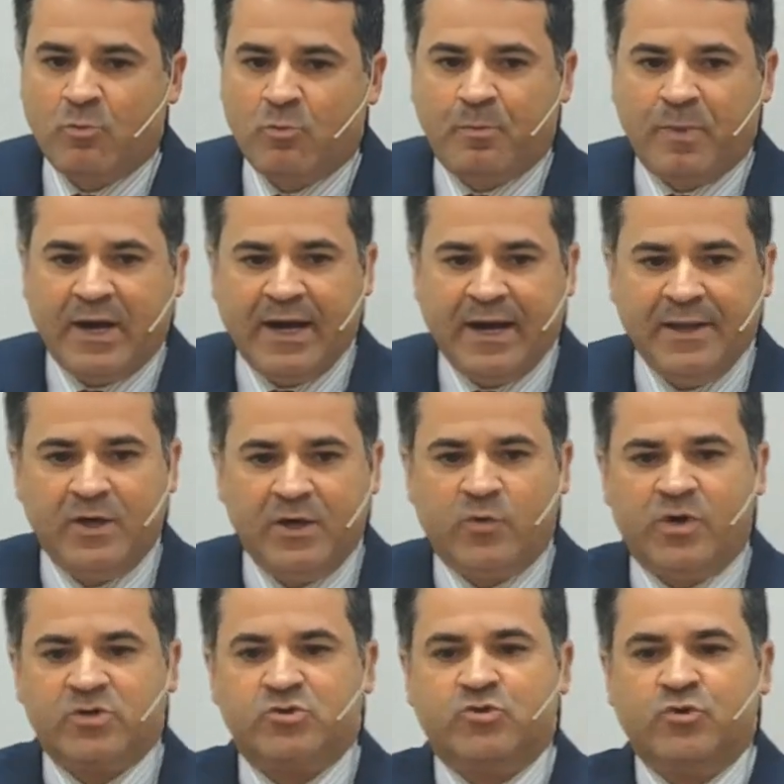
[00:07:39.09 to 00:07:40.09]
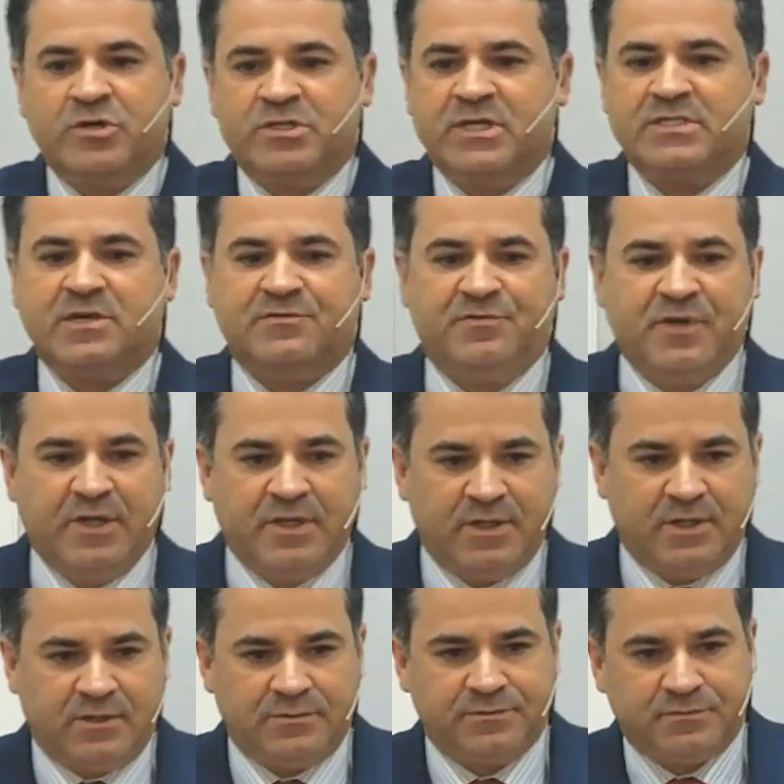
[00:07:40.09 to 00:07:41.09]
a soul that's not worried
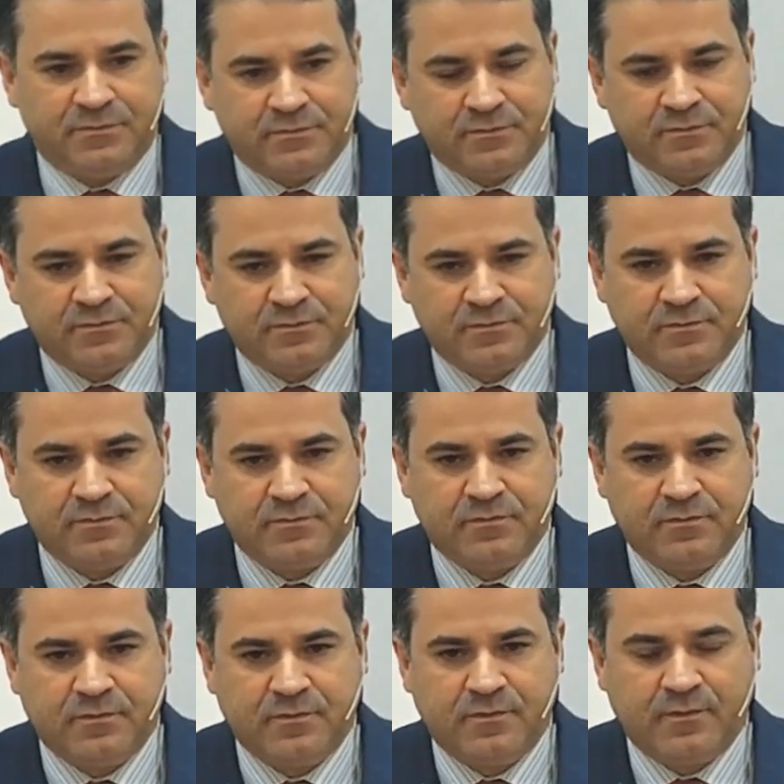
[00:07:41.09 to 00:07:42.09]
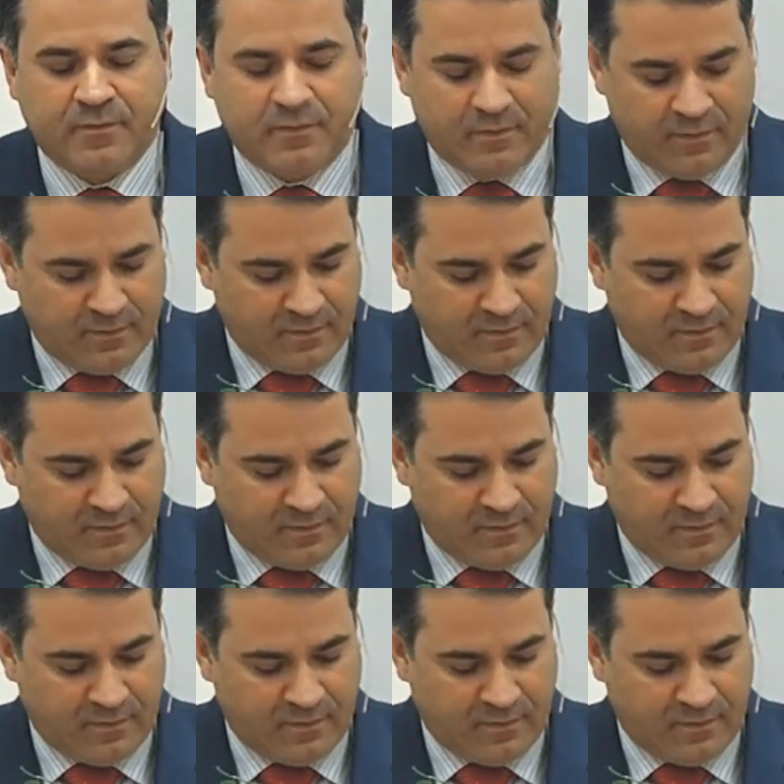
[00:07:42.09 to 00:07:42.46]
about the things of this life.